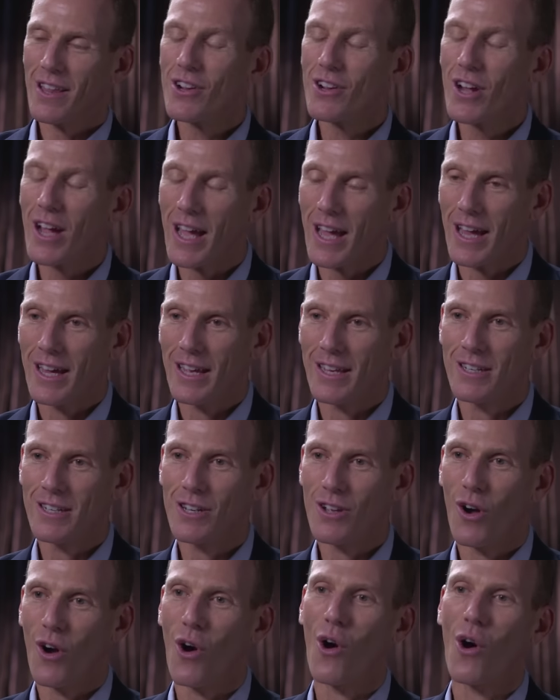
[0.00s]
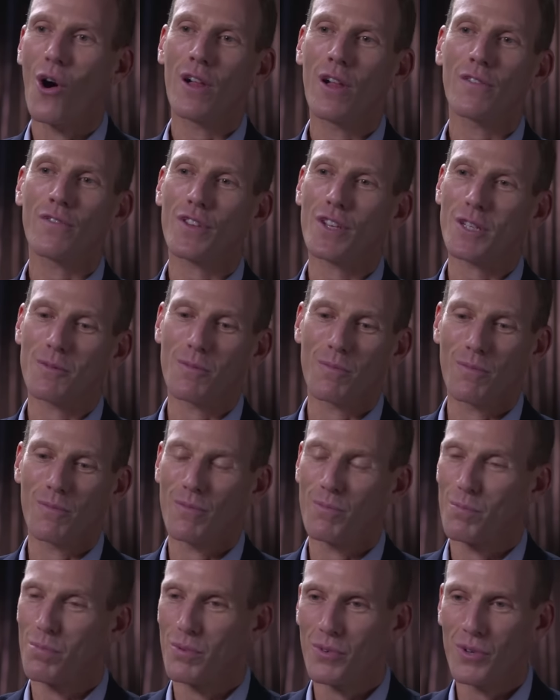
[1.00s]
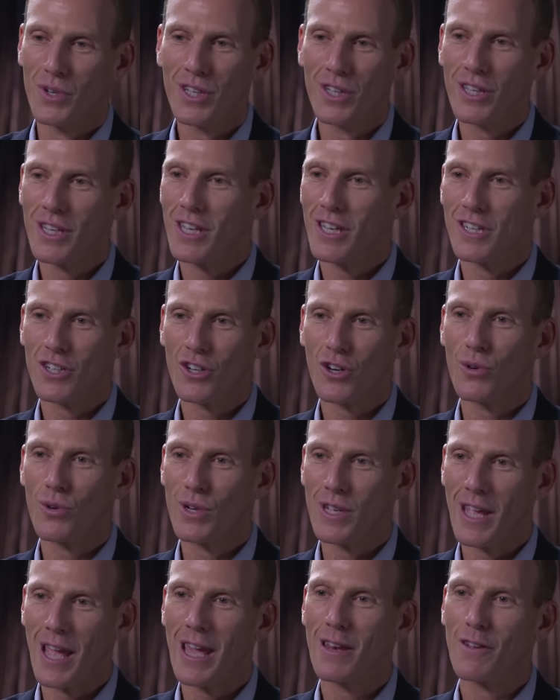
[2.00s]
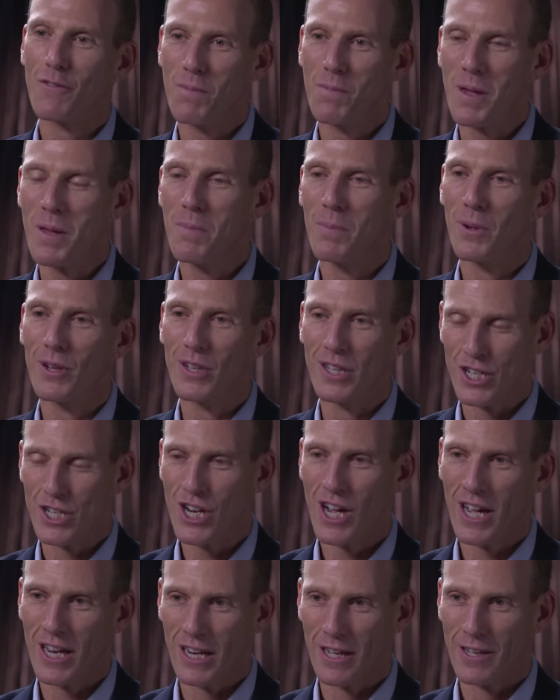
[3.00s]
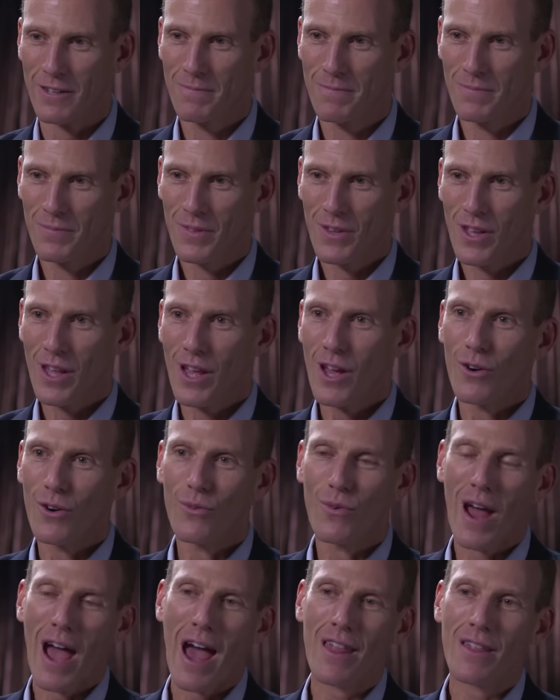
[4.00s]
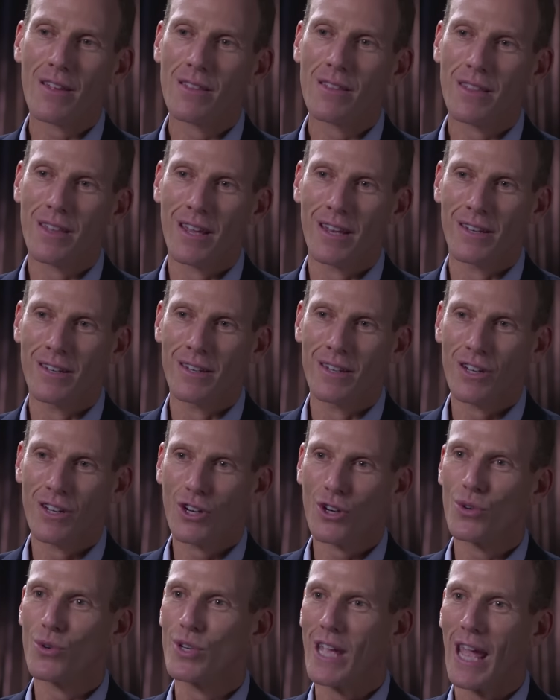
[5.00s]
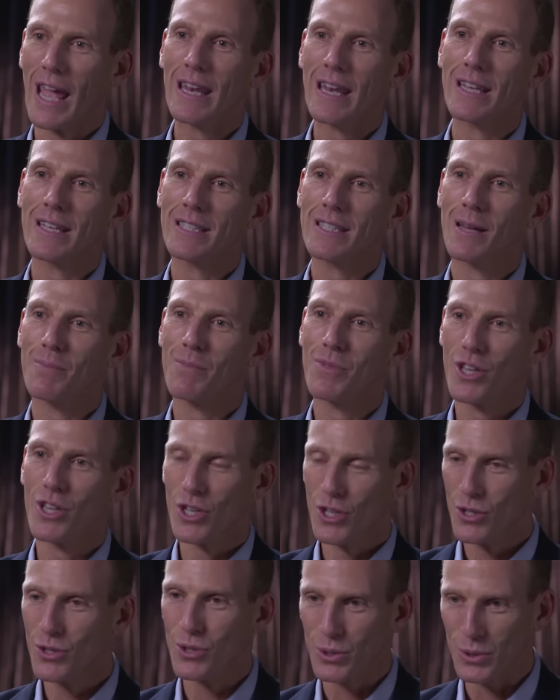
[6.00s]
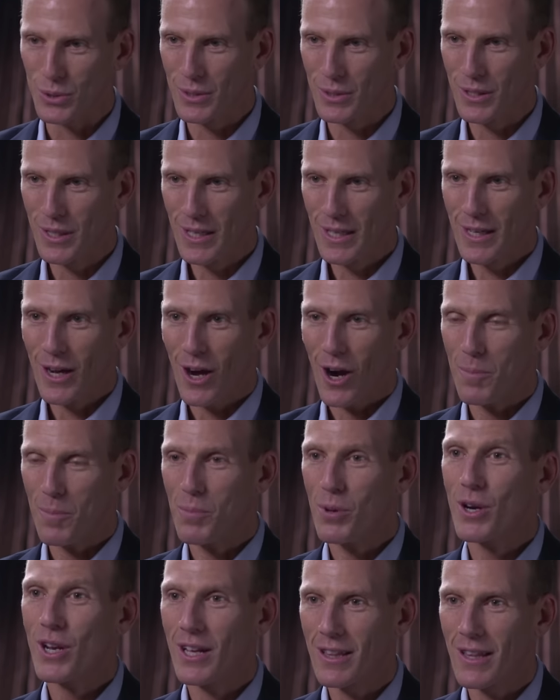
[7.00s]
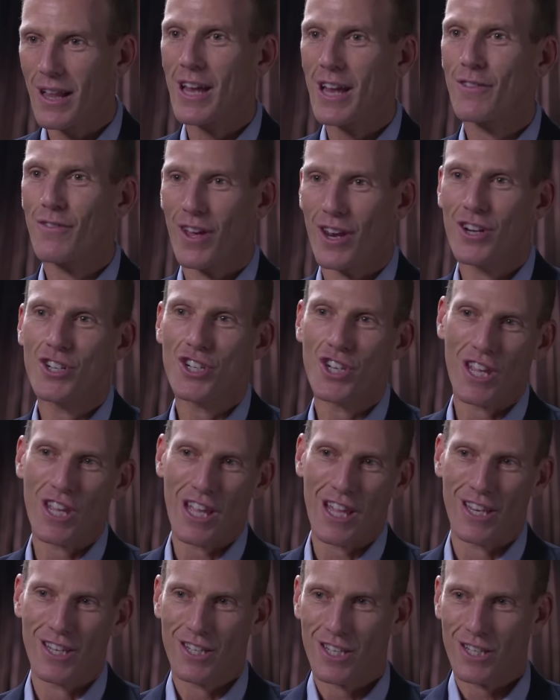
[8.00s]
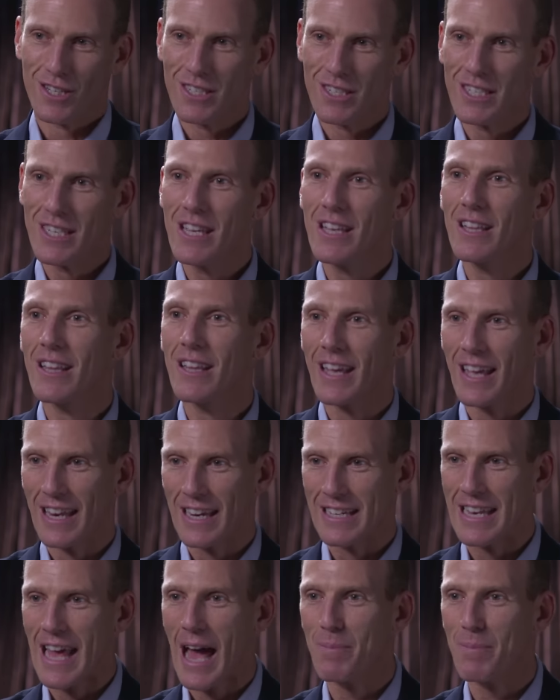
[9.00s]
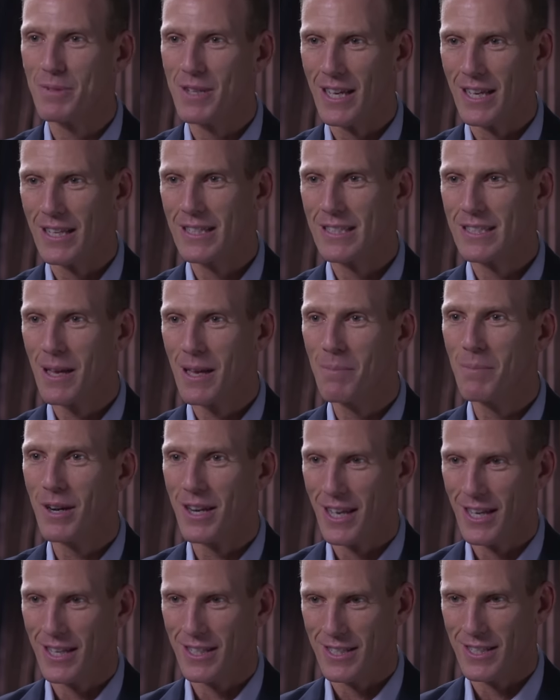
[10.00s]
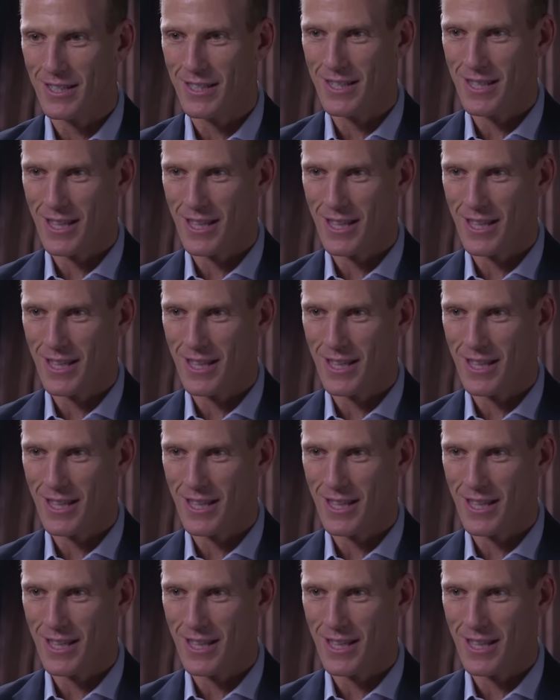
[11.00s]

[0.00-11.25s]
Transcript: other hand, all of these brilliant, creative people in China, rather than creating something new, are putting a lot of energy into stealing and adapting somebody else's